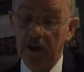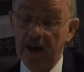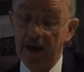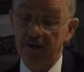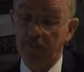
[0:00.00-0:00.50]

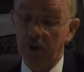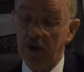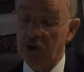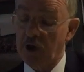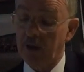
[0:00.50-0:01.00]
Lanesborough
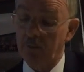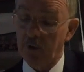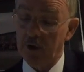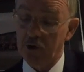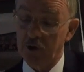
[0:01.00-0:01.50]
and Shannon
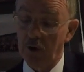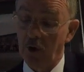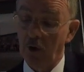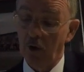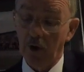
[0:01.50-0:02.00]
Bridge,
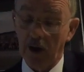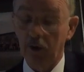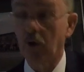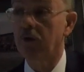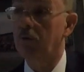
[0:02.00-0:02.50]
and
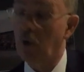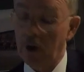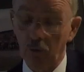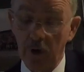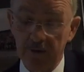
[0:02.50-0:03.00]
other
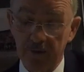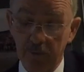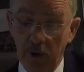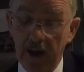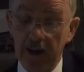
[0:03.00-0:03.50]
rowing races
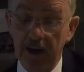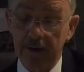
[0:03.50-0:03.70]
were held that